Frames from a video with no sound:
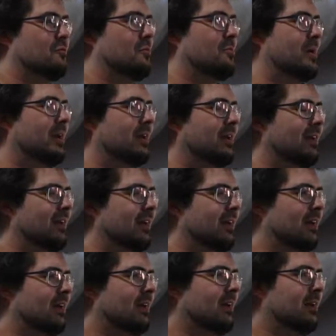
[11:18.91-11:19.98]
from me.
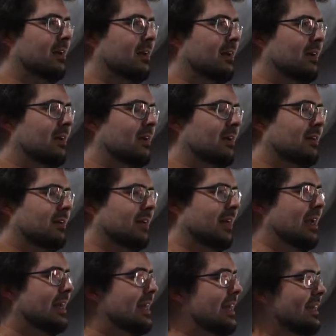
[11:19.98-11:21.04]

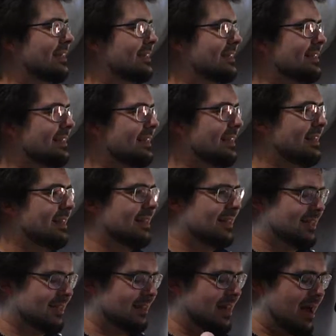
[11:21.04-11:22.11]
Like a kid
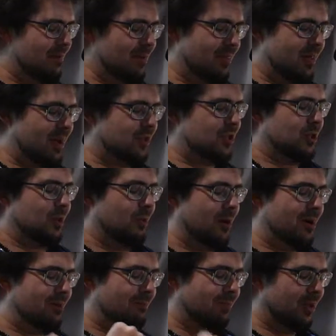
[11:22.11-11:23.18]
slamming that
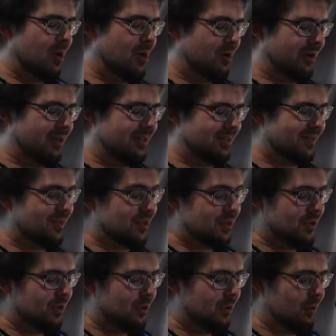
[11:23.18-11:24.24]
square block into the
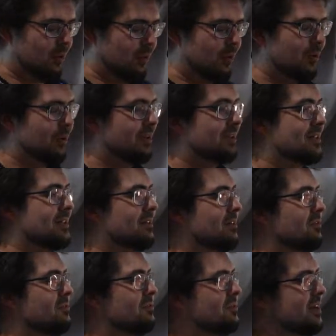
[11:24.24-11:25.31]
circle hole until
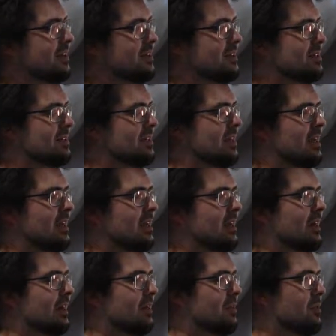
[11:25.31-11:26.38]
it fits.
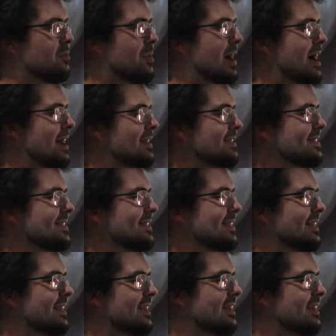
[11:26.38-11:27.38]
And in the past,